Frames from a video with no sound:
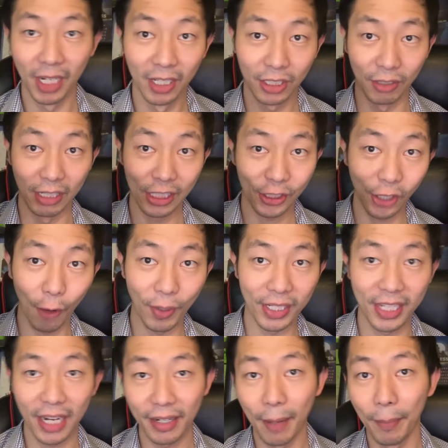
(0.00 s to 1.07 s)
So let's start with
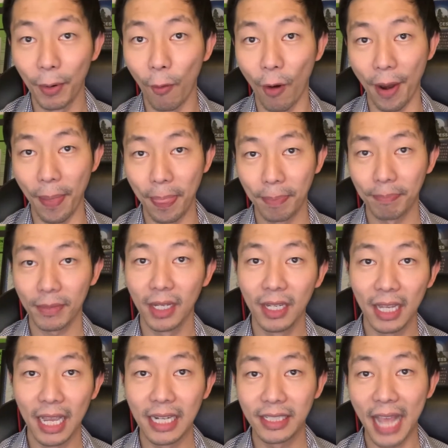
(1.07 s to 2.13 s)
tip number 1.
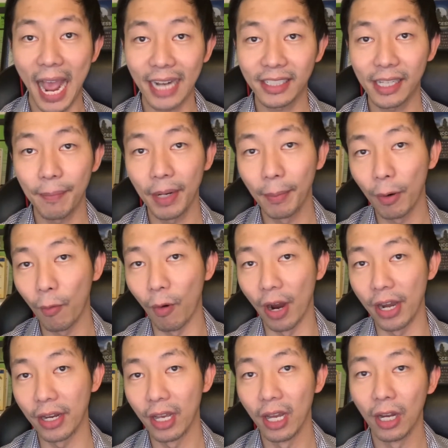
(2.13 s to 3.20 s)
In tax tip number
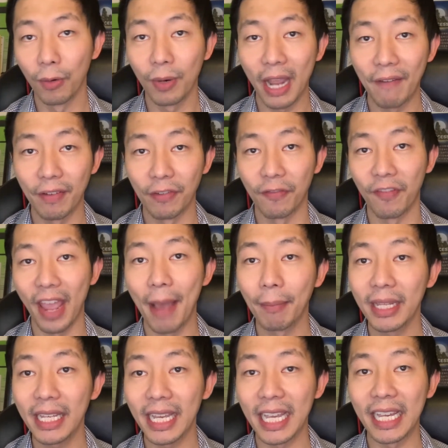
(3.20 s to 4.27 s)
1, we have the
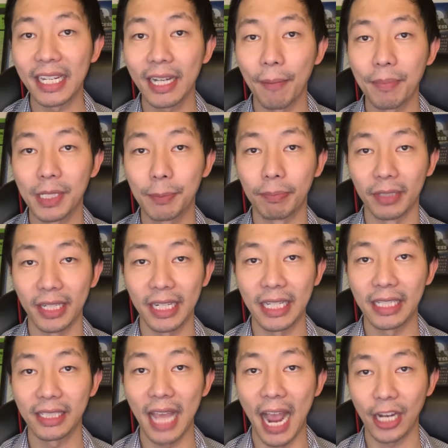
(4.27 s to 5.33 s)
family income
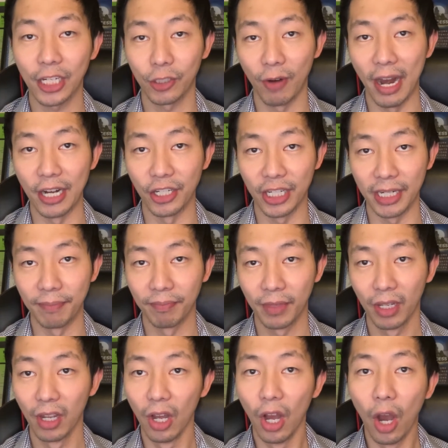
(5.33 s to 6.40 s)
splitting tax strategy.
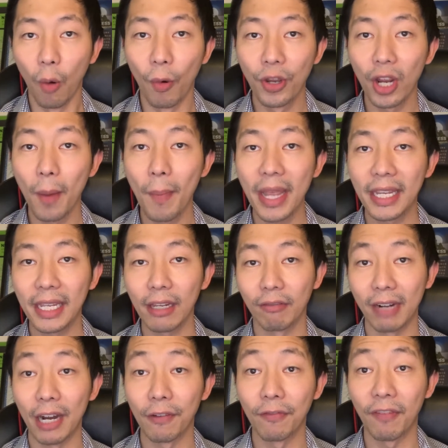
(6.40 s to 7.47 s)
When you're making
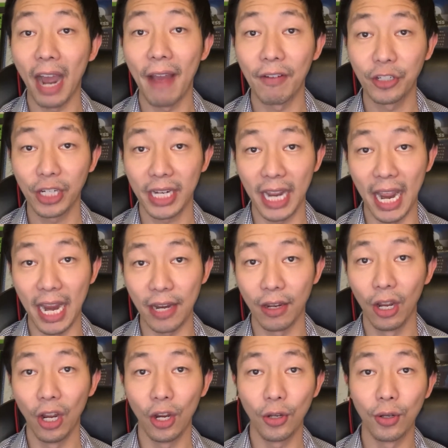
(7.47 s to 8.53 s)
around $500K,
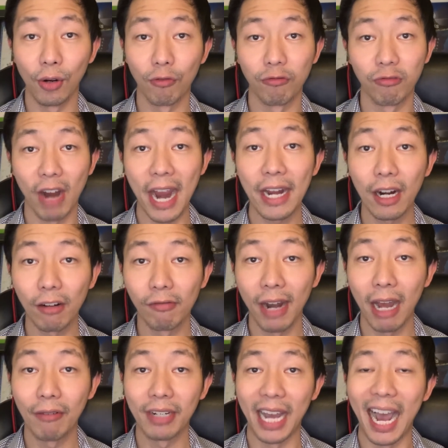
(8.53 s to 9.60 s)
you're right
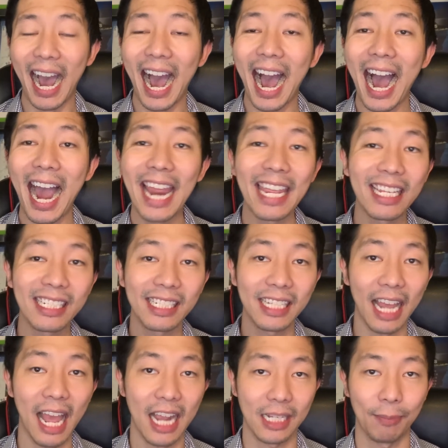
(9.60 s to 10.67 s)
around the highest
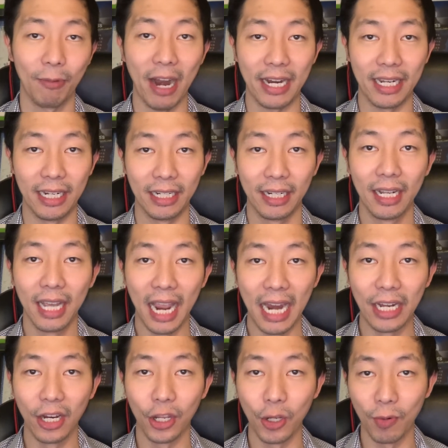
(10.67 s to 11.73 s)
tax bracket in
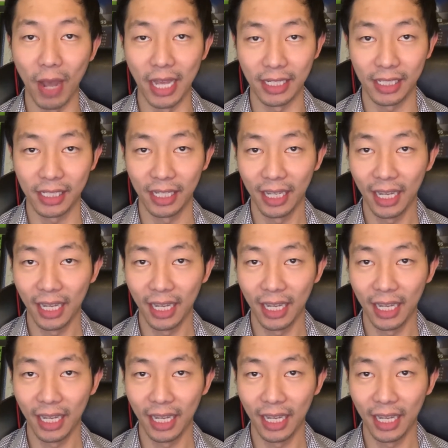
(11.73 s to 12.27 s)
the US.